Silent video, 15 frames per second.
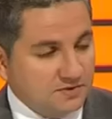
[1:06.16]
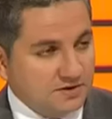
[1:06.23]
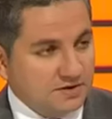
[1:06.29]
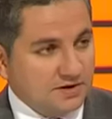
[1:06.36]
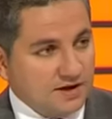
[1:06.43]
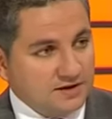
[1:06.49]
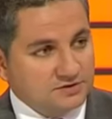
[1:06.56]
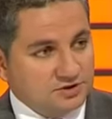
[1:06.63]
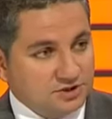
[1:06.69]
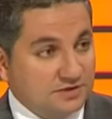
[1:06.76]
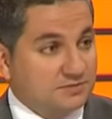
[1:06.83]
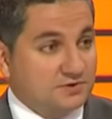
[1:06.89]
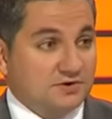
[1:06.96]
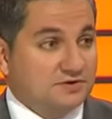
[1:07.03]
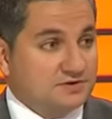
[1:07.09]
We had
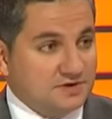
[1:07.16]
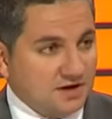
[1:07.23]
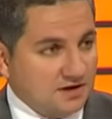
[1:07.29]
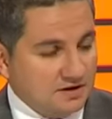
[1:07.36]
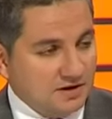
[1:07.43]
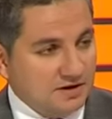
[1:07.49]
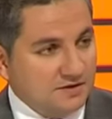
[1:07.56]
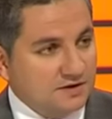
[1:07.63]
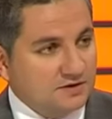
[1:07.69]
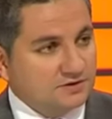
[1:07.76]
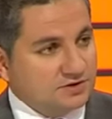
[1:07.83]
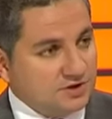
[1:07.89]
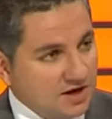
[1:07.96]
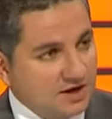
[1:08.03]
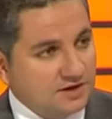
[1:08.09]
cheap Tuesday, and then it
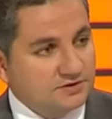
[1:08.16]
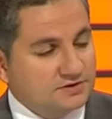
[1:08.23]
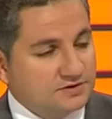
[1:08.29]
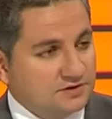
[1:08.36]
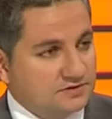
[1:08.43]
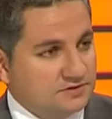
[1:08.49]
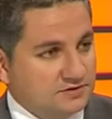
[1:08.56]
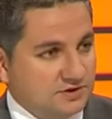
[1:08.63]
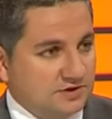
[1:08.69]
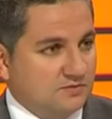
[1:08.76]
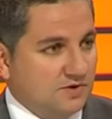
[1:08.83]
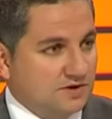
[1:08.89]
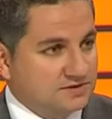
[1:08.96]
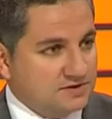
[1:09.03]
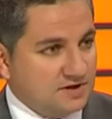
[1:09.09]
changed to cheap
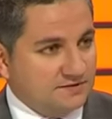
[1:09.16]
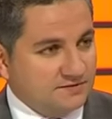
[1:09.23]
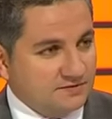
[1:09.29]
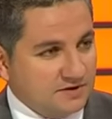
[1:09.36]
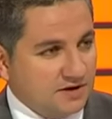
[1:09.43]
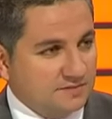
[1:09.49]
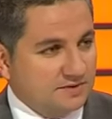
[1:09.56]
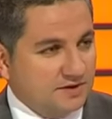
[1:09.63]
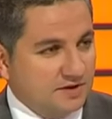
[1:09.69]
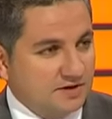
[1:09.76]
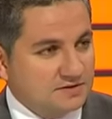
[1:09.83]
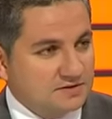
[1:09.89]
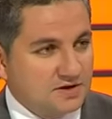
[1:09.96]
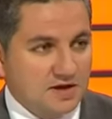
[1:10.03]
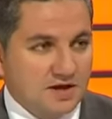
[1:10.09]
Wednesday for a couple of
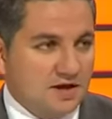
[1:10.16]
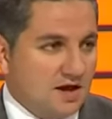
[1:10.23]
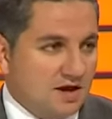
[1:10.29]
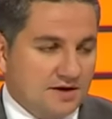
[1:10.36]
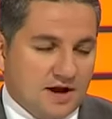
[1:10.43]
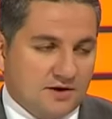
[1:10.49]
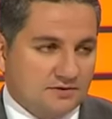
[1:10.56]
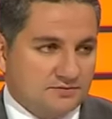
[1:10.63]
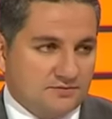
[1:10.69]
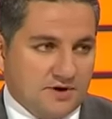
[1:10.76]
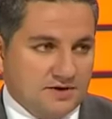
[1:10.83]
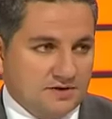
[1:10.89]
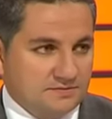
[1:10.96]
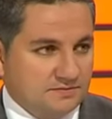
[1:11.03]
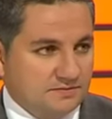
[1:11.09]
years, and now it's
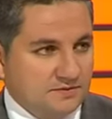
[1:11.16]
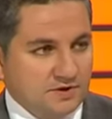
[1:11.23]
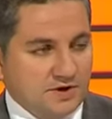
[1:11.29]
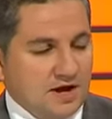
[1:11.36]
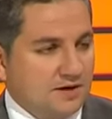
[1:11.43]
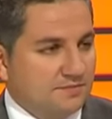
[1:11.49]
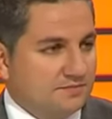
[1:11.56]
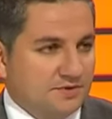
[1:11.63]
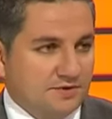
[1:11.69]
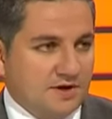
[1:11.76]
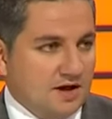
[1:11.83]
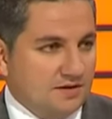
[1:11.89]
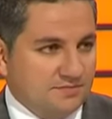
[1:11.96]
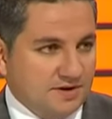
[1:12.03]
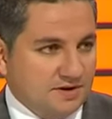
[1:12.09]
random. You can't you
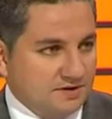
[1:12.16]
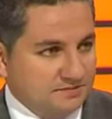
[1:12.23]
can't yeah, pick